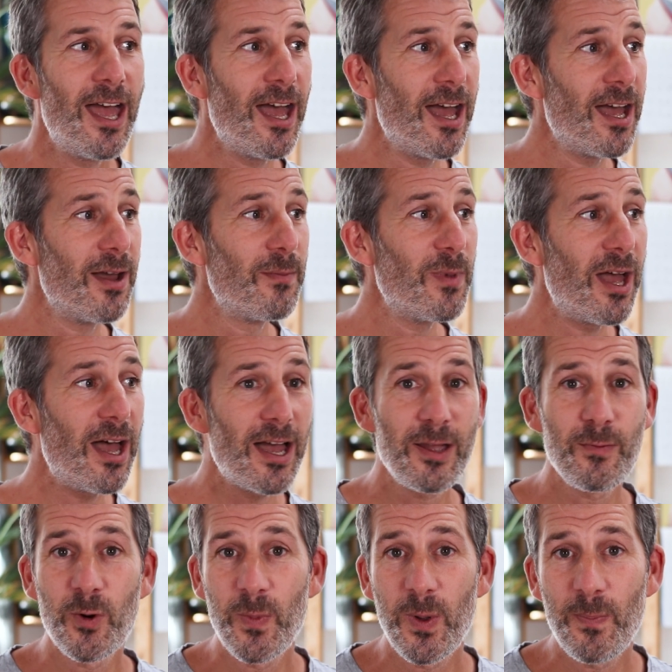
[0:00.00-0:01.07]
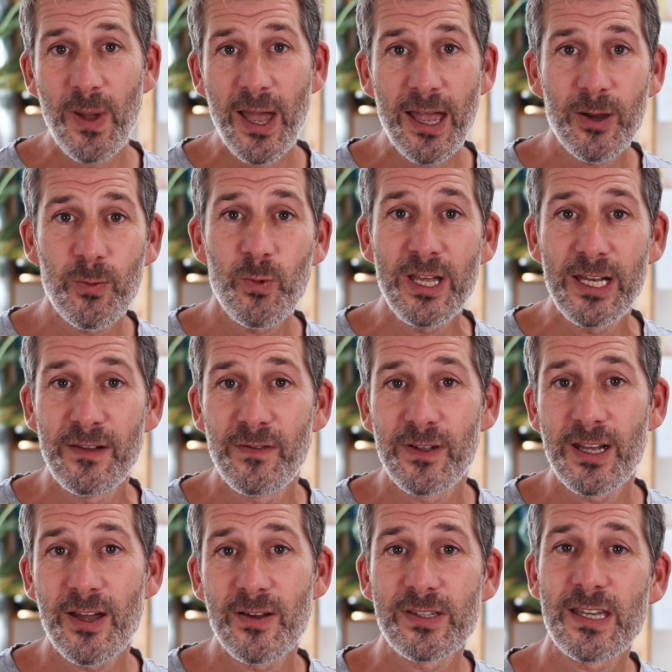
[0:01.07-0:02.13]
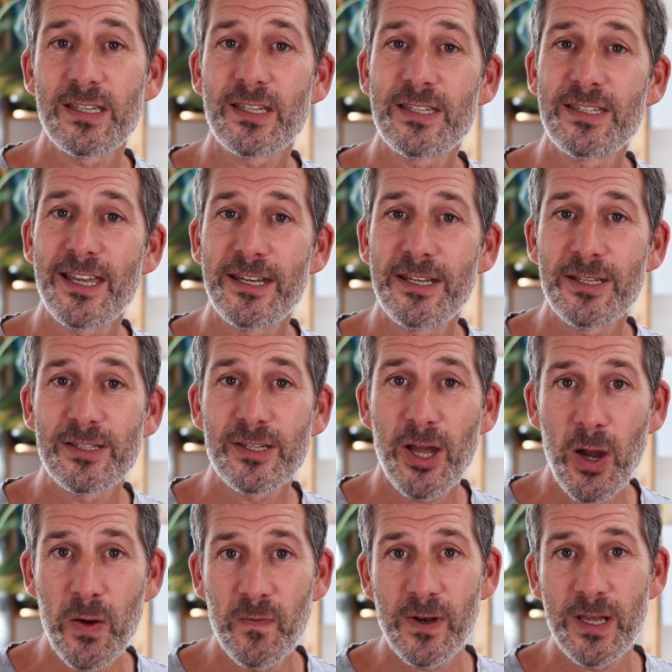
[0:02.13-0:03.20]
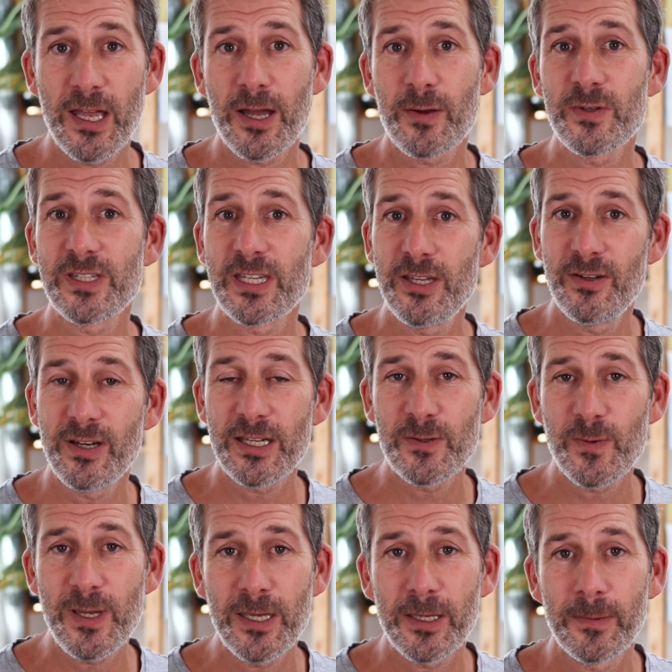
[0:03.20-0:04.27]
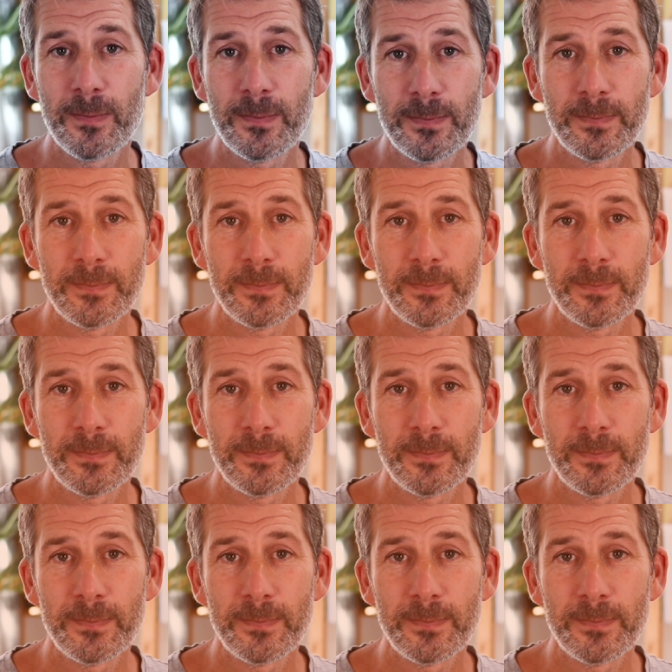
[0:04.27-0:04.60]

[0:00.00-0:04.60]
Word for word: Um, I will be back weekly videos, as I said. So hopefully I will see you next week.